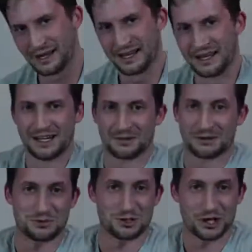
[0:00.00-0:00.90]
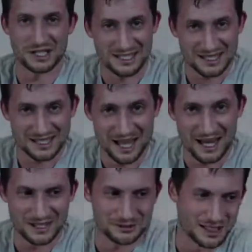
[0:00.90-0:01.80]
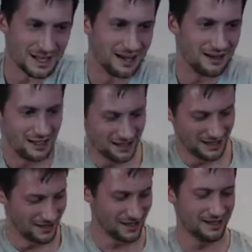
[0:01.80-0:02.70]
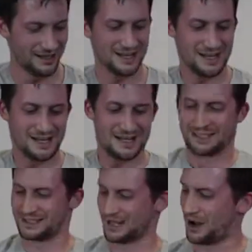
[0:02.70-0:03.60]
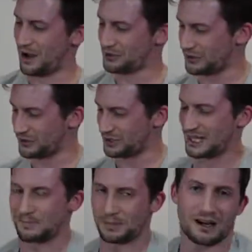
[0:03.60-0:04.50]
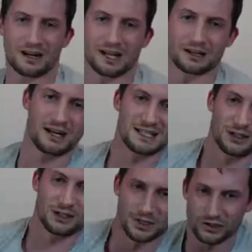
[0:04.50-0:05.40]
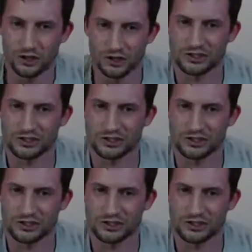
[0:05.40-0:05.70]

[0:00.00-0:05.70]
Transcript: Glad we got these at the start of the workout. So I was also slipping around like crazy on my socks,